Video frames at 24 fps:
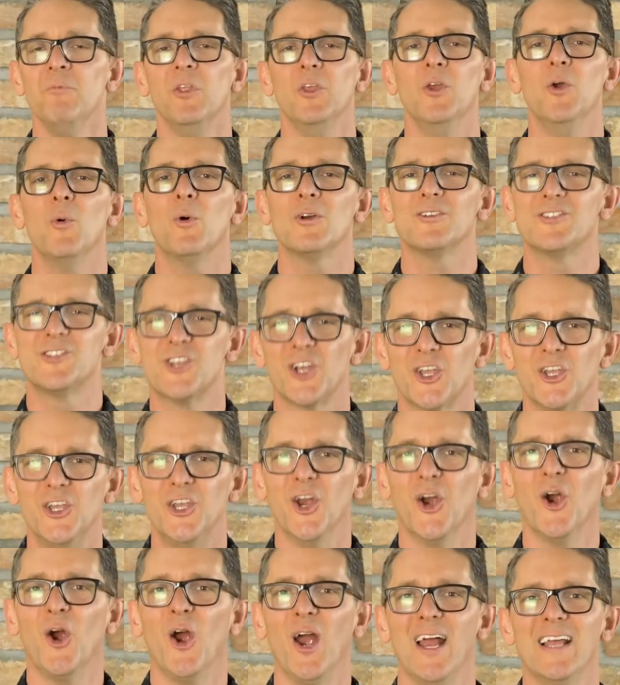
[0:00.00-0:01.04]
You are
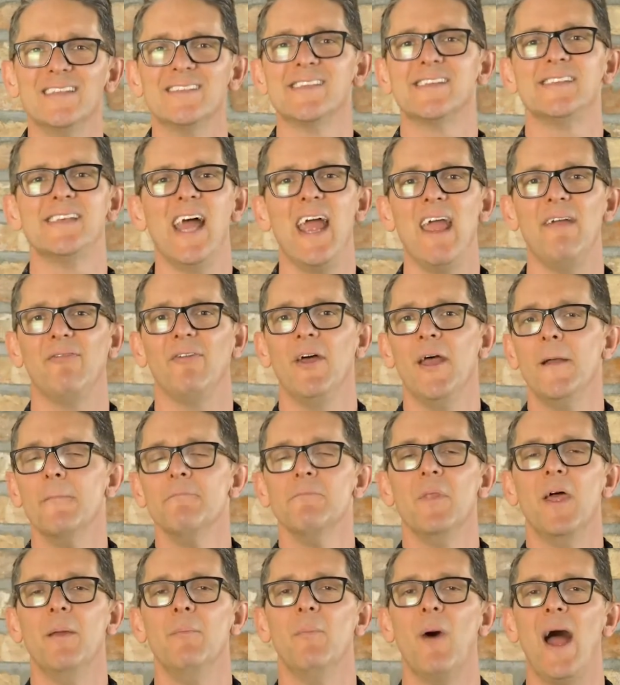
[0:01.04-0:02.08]
secure and
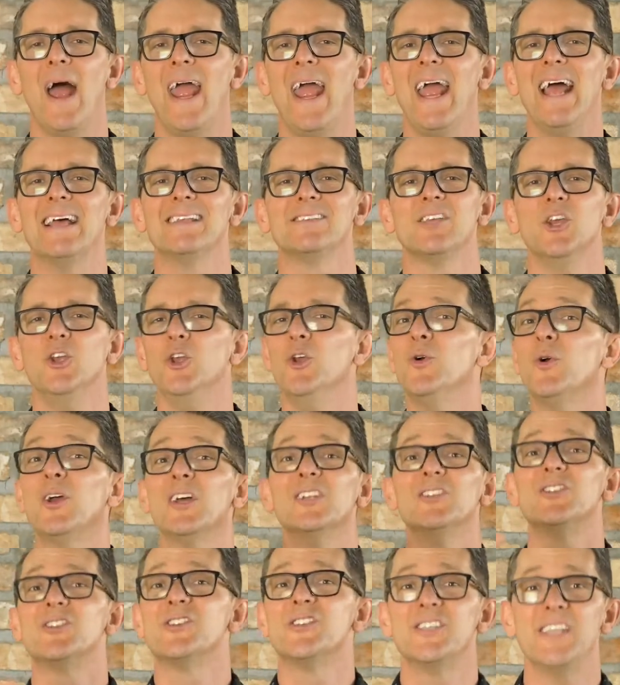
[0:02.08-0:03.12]
safe in my hands. You
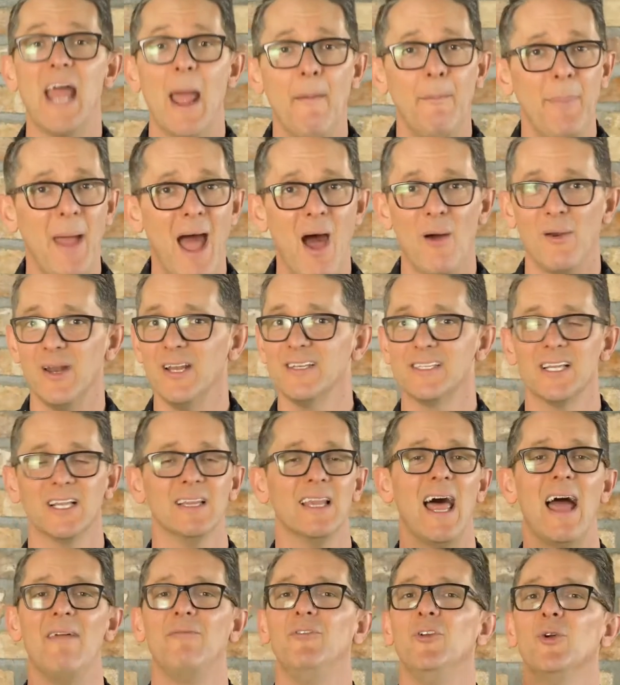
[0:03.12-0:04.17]
can step out into
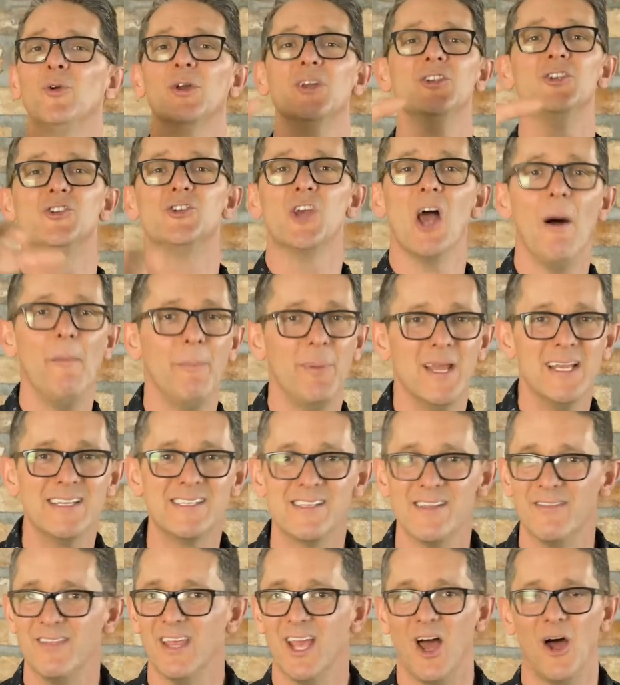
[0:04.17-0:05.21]
life. You can jump
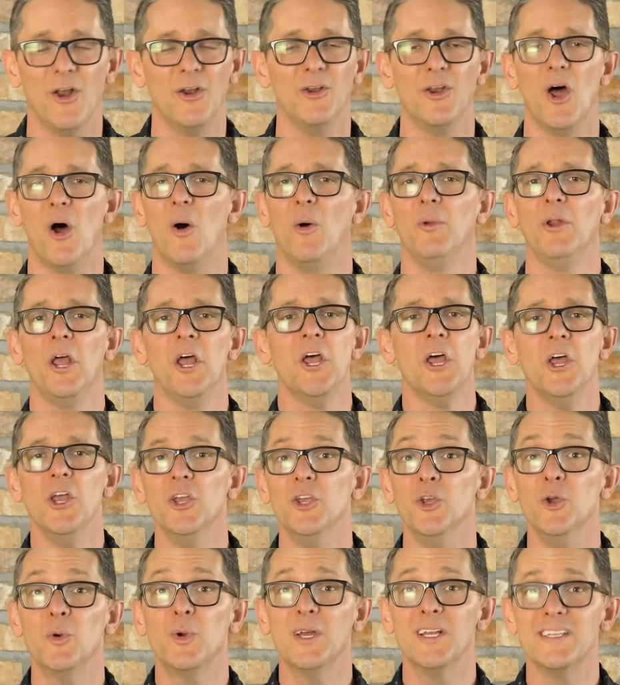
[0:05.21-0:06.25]
into the unknown.
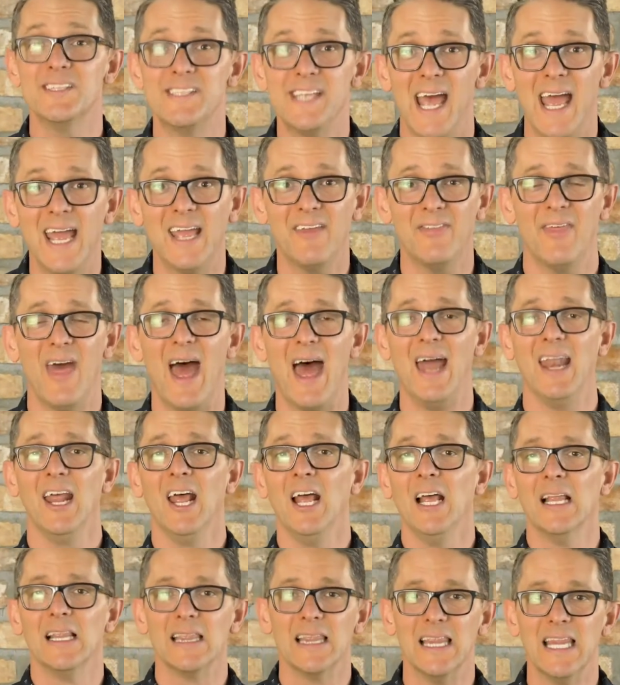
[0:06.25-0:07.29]
You can take
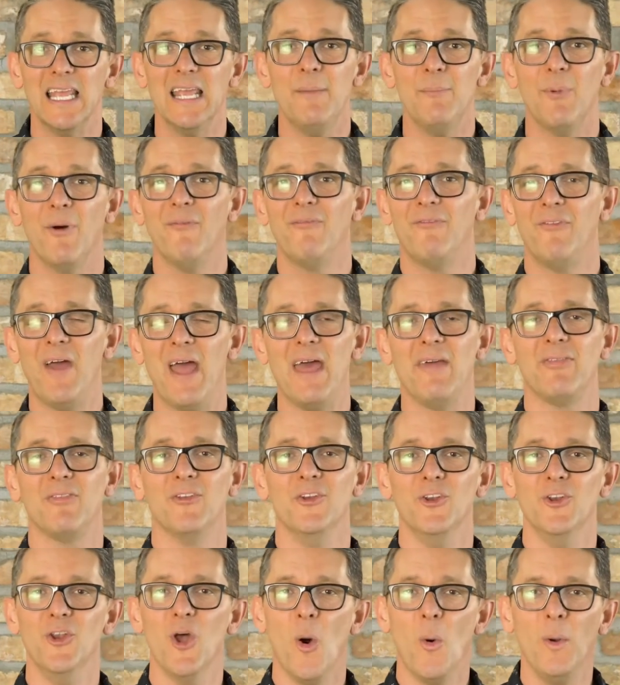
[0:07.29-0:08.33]
that leap of faith,
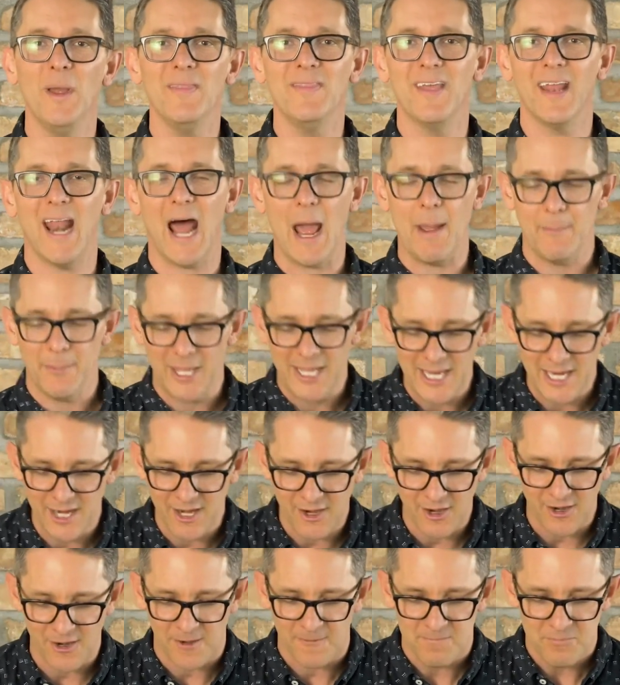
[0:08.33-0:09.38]
knowing that I'm
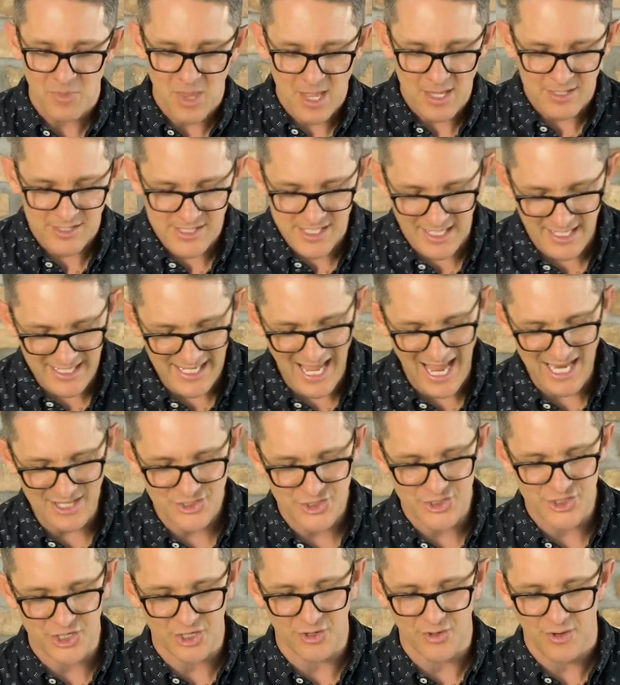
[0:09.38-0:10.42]
here to
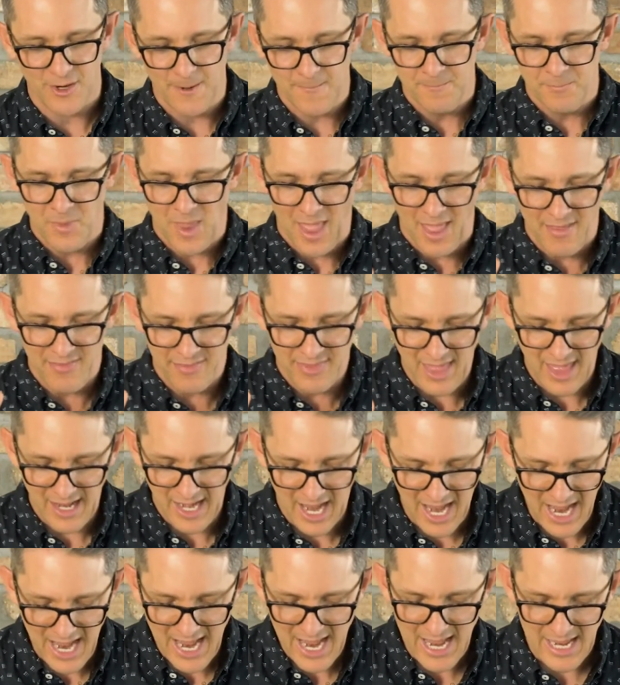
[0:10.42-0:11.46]
catch you and that
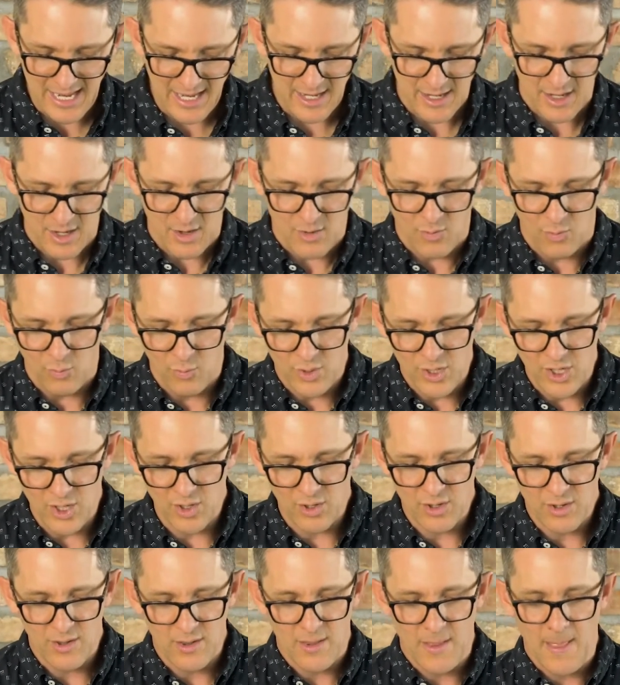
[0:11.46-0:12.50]
I
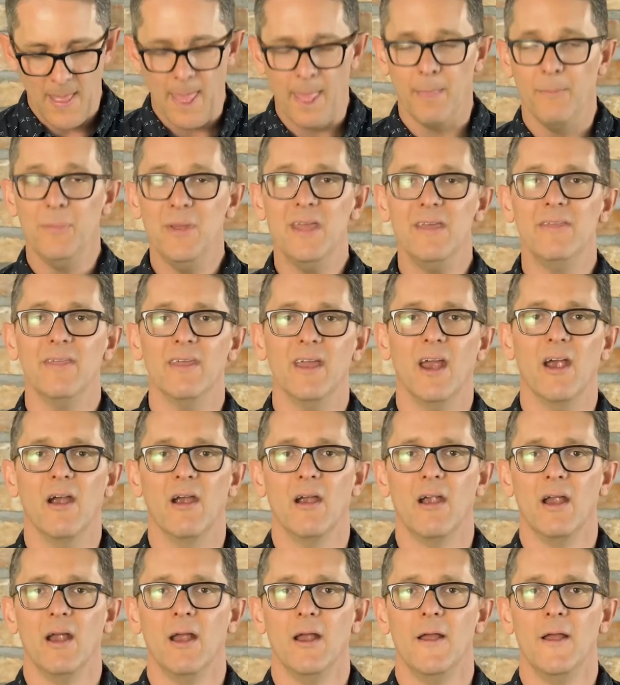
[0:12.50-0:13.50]
will be there.